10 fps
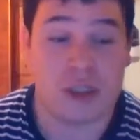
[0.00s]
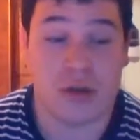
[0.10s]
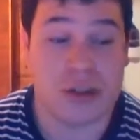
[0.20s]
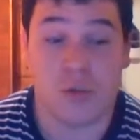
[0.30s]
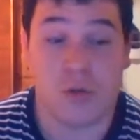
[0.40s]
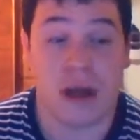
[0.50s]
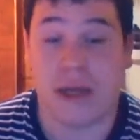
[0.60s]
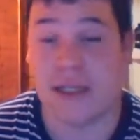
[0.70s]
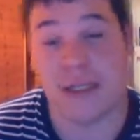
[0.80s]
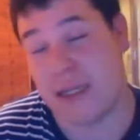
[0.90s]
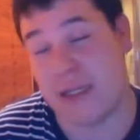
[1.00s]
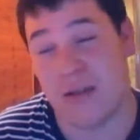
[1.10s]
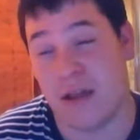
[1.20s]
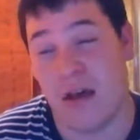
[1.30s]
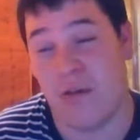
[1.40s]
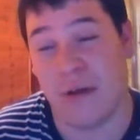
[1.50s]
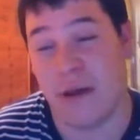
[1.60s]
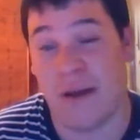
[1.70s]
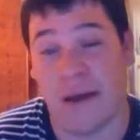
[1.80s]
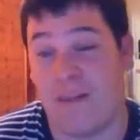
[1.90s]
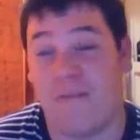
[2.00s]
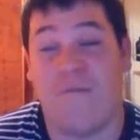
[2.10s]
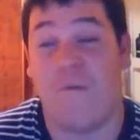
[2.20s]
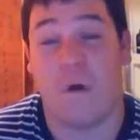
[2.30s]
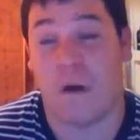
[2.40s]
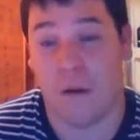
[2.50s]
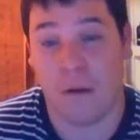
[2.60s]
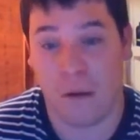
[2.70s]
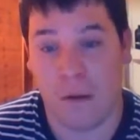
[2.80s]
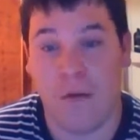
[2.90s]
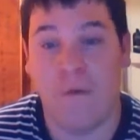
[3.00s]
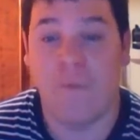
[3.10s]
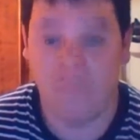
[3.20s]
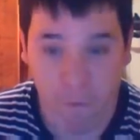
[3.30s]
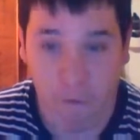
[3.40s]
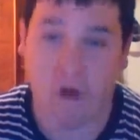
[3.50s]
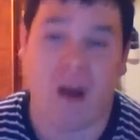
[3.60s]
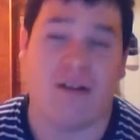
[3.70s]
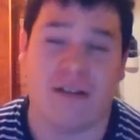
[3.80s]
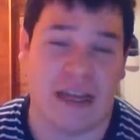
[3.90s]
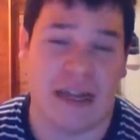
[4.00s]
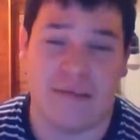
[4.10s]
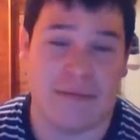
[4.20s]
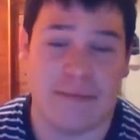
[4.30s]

No surprise, it's low. It's 4. 4 out of 10.